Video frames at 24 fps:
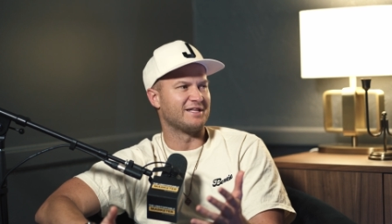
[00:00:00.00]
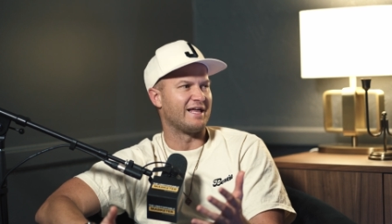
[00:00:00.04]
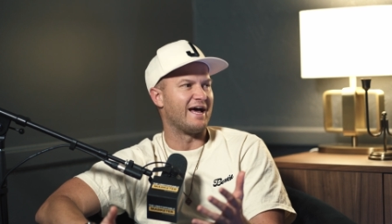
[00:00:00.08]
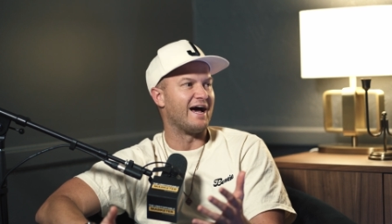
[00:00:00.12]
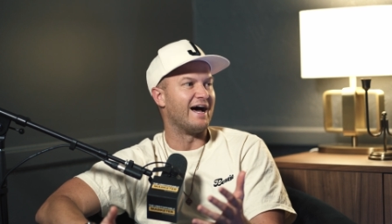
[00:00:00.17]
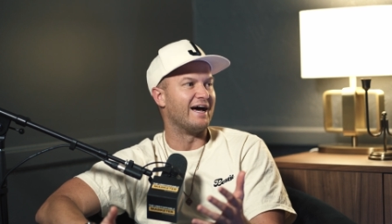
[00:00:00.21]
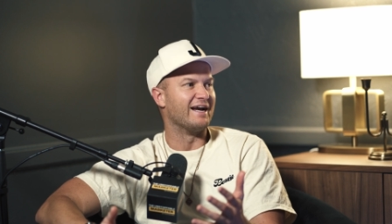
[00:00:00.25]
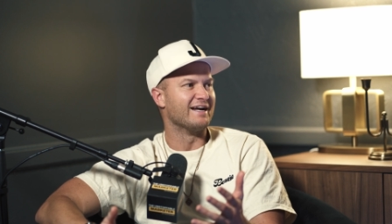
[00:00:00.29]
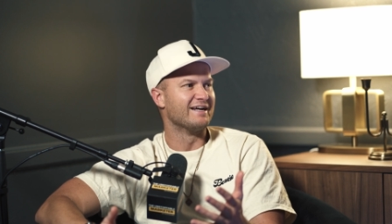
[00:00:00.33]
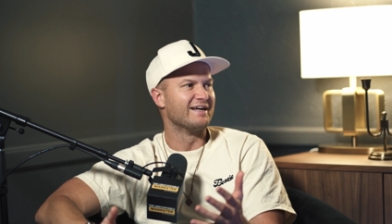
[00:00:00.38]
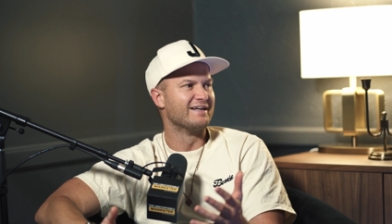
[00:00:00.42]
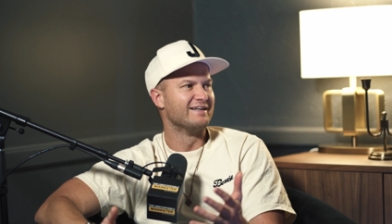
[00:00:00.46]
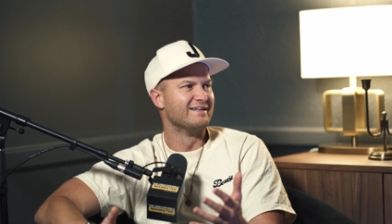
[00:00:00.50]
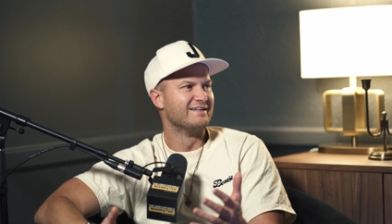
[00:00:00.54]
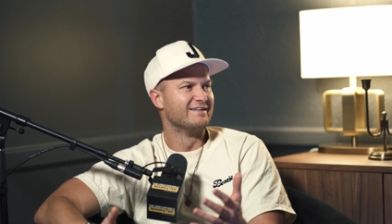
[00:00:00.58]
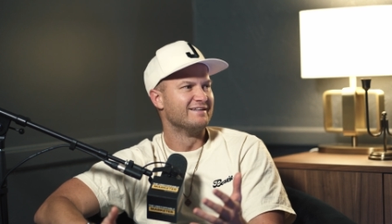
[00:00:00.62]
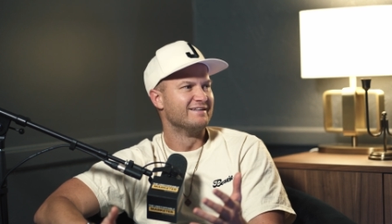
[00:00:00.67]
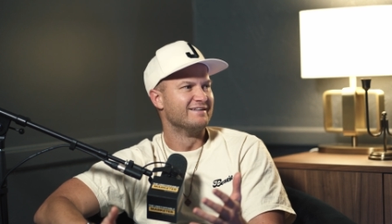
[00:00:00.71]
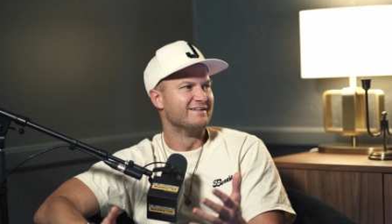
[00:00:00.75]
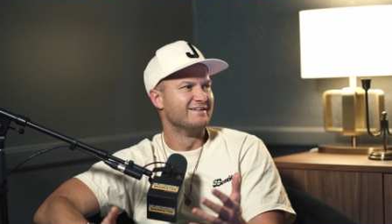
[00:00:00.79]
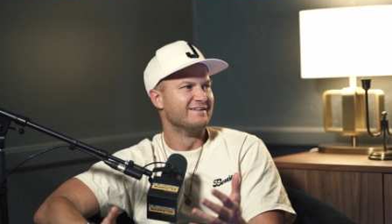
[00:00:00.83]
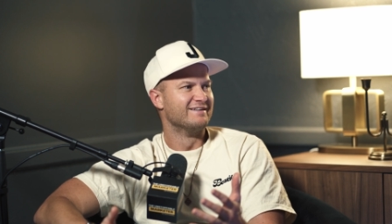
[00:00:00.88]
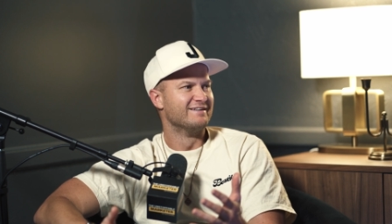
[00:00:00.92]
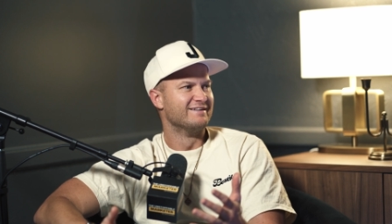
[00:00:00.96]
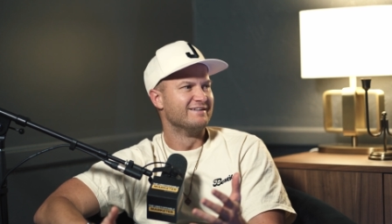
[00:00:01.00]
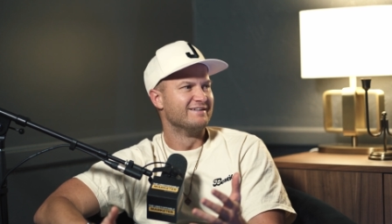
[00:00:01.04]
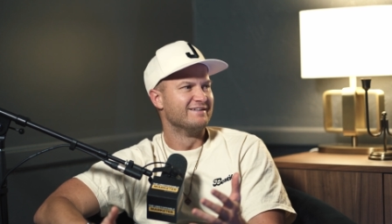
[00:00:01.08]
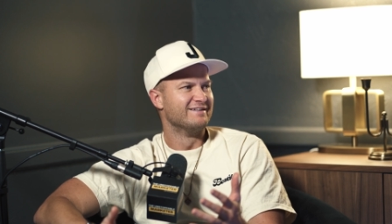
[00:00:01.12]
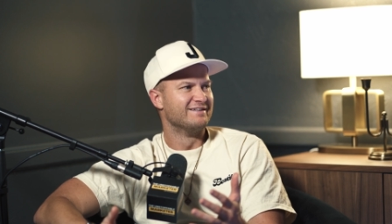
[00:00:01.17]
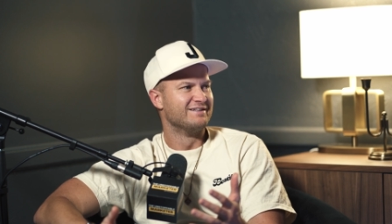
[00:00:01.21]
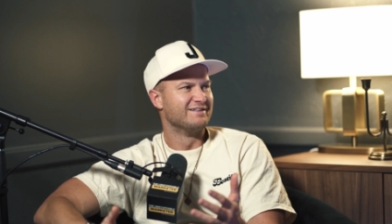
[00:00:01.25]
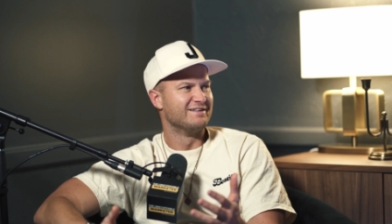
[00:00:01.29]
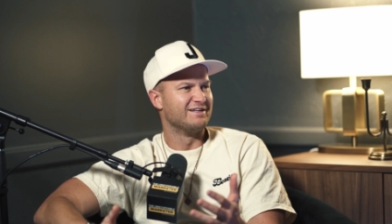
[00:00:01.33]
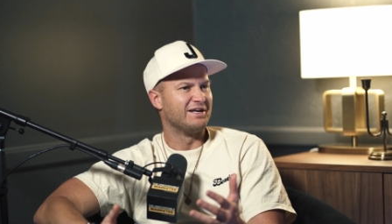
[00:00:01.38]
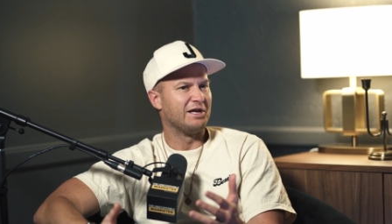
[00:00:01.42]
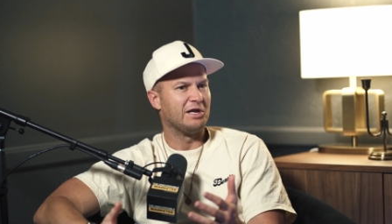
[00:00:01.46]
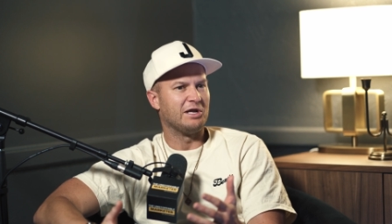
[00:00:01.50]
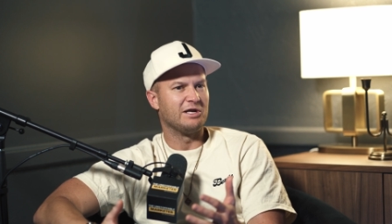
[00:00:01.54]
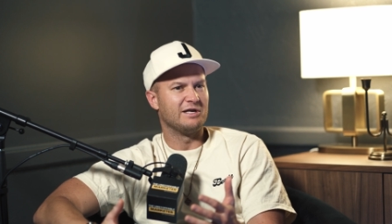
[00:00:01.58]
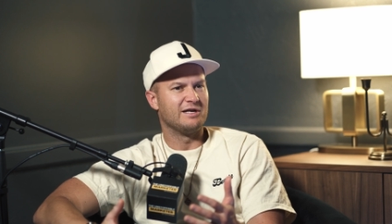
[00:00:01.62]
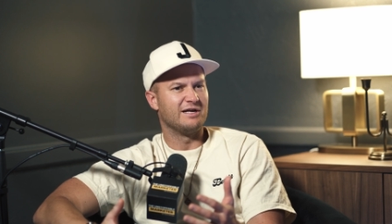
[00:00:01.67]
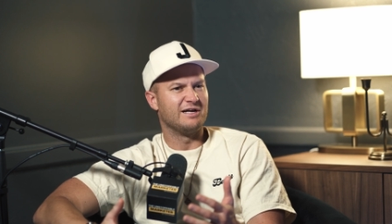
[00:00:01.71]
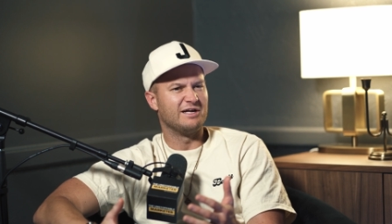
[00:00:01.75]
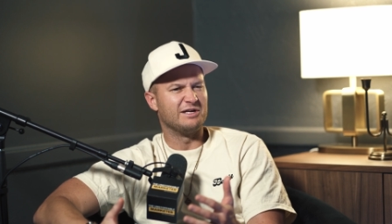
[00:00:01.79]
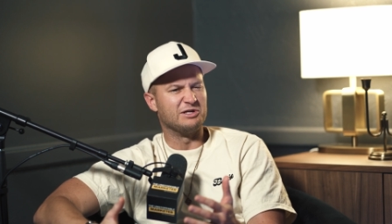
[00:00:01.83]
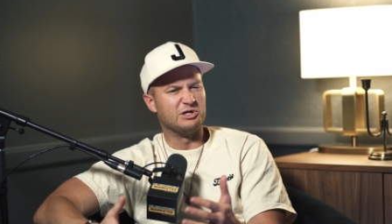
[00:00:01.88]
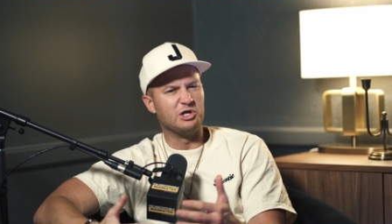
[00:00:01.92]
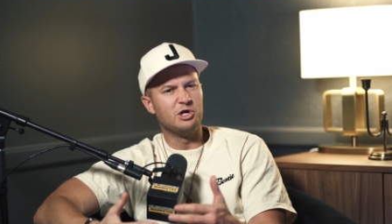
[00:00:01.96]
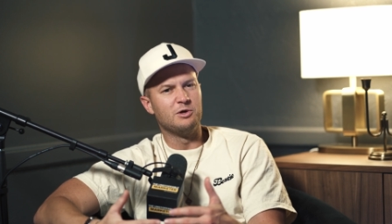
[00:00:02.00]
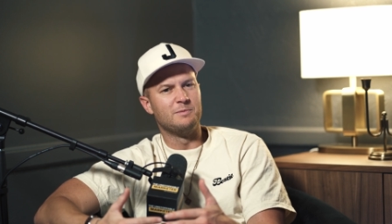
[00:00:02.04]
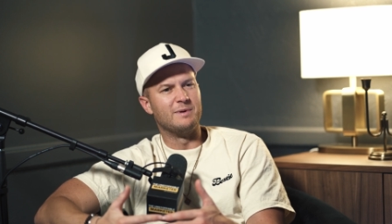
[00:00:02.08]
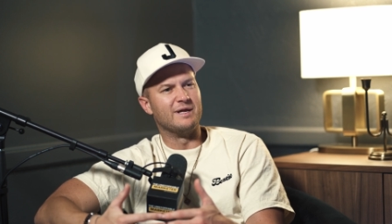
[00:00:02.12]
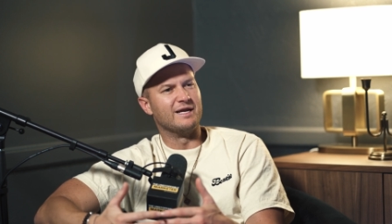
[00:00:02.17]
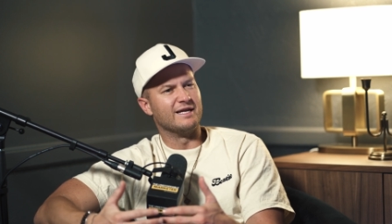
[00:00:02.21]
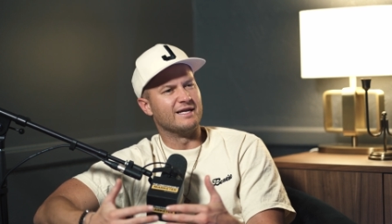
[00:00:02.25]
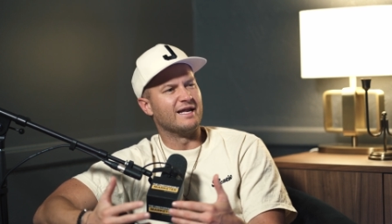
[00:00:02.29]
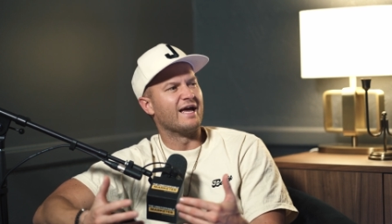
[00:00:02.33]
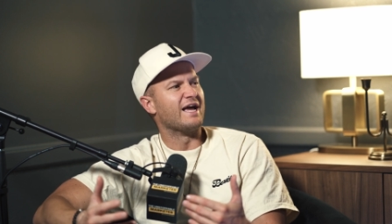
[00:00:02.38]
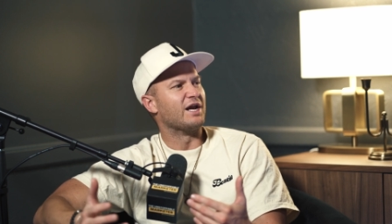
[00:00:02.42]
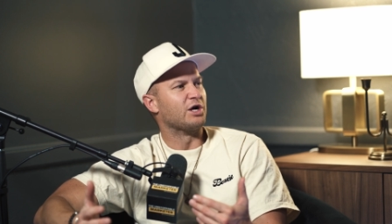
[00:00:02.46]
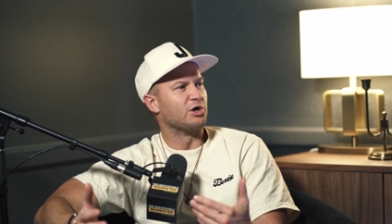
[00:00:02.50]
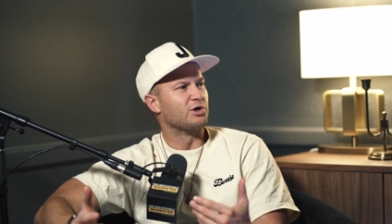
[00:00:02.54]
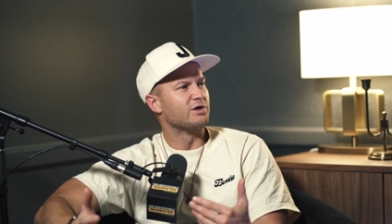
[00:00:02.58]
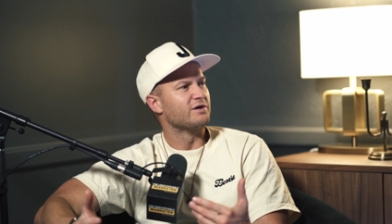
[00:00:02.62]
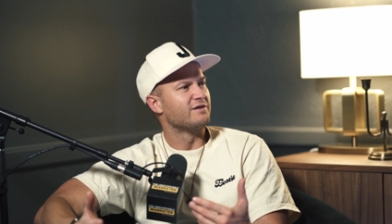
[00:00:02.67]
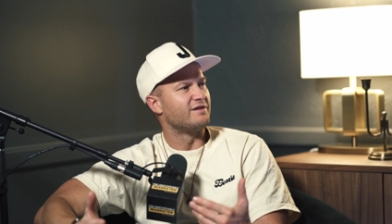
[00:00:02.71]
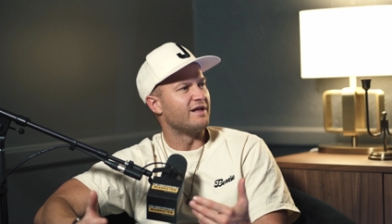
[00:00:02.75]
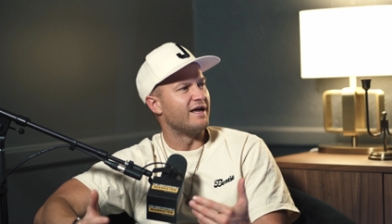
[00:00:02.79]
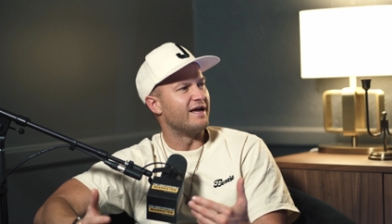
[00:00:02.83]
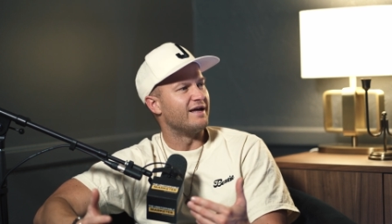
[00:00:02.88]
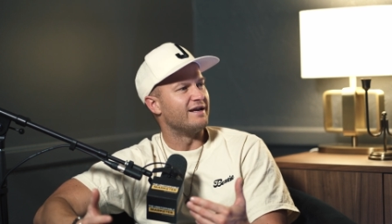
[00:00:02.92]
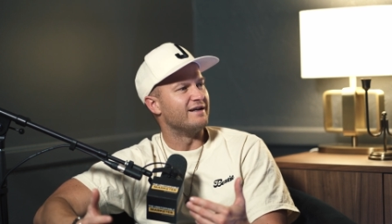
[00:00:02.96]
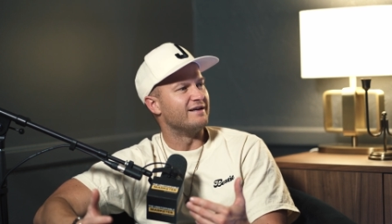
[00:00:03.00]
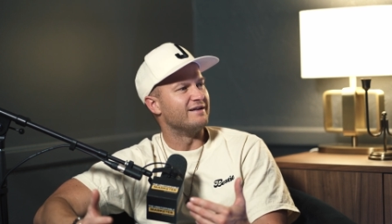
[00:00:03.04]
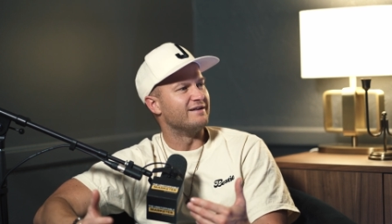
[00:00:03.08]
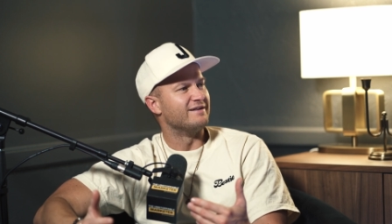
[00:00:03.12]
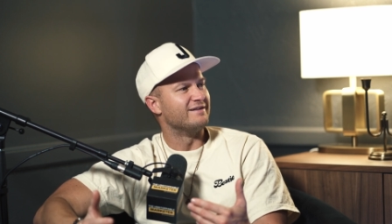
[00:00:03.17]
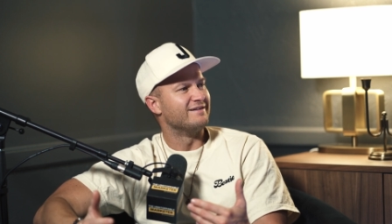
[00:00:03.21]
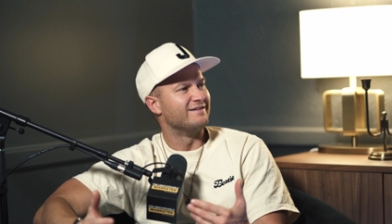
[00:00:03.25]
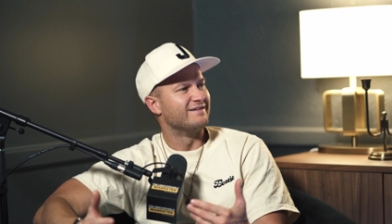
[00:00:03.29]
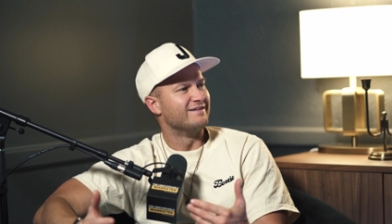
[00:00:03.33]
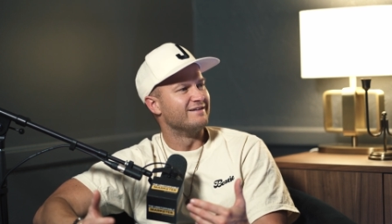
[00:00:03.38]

that a little bit later than